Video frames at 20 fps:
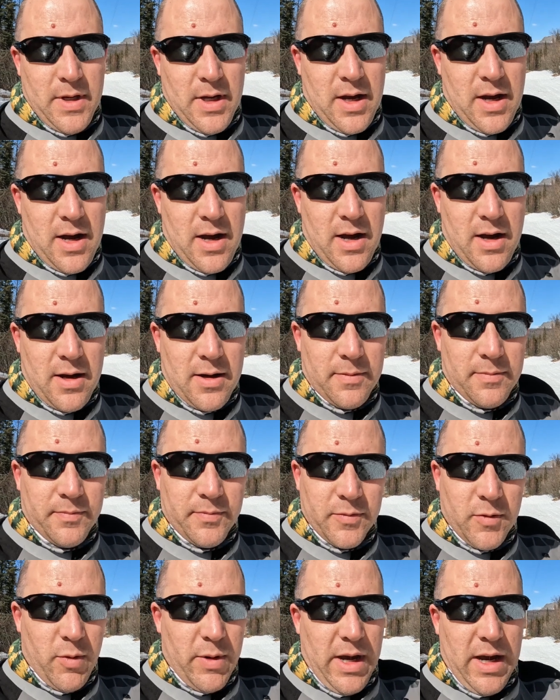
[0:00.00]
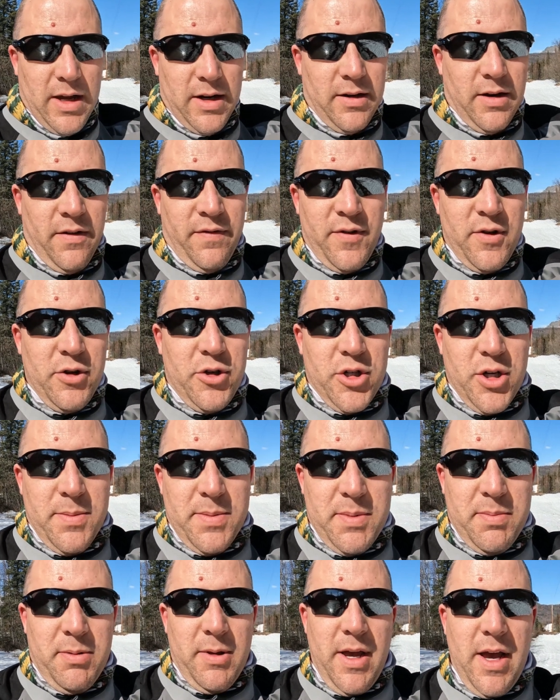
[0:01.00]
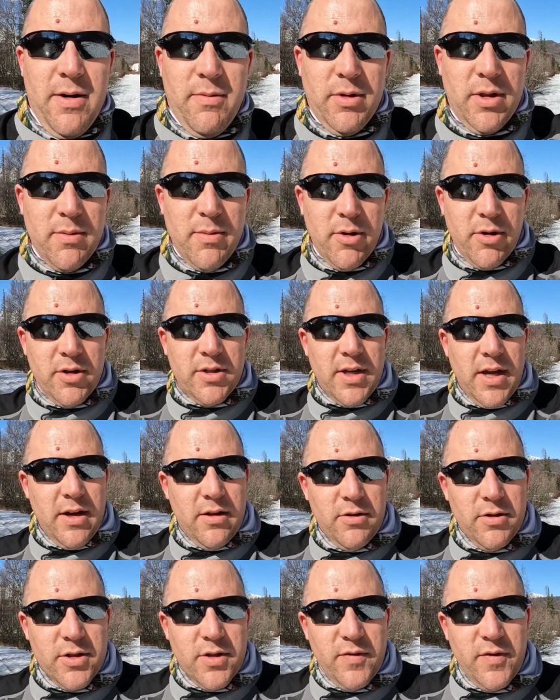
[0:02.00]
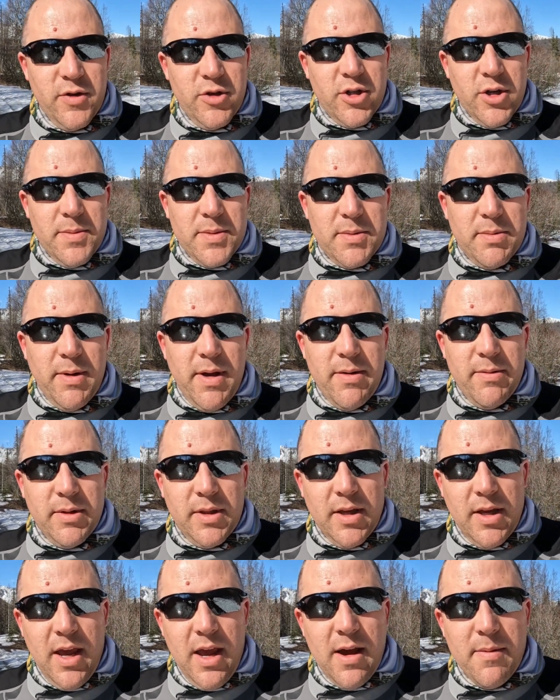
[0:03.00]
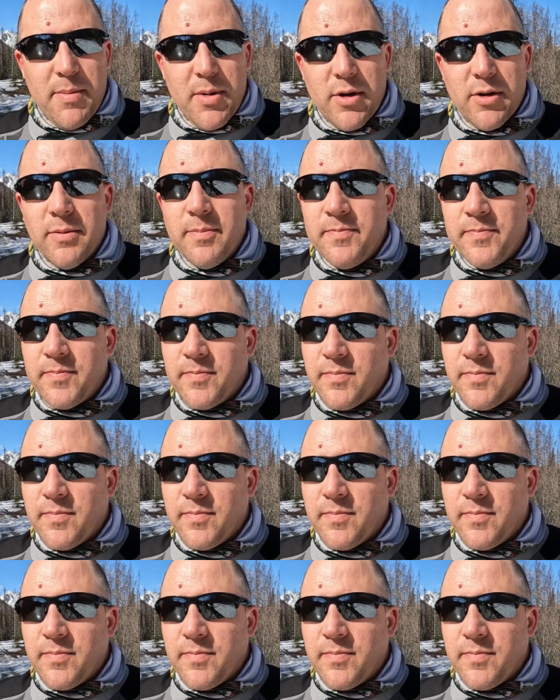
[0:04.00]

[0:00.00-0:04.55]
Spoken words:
We got a few trips planned with the motorcycles, a few trips planned with the camper.